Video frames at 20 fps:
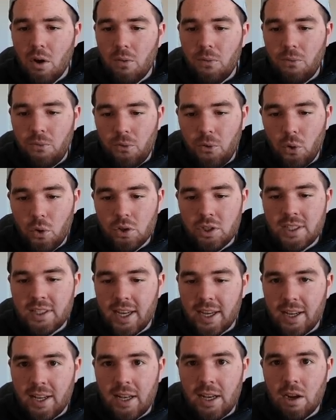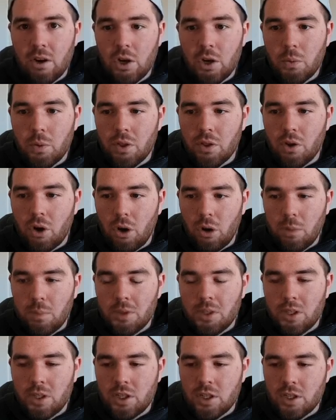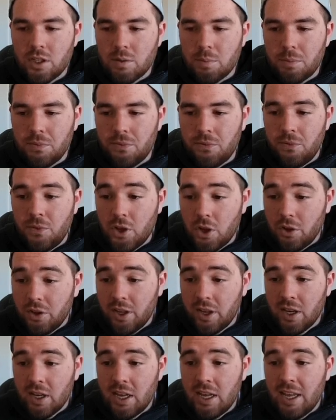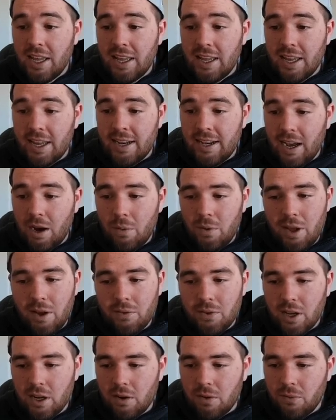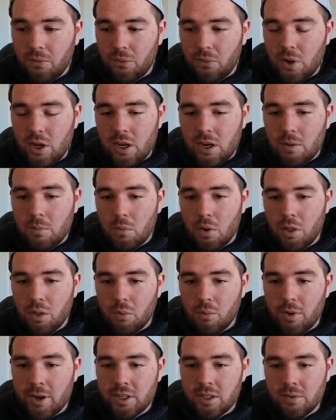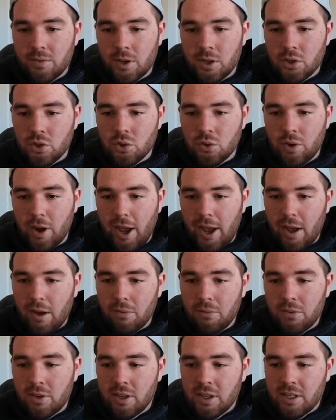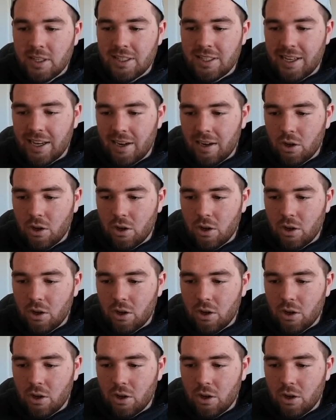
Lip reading: full secondary with all positions filled. And now we have kind of freedom with the rest of our draft to kind of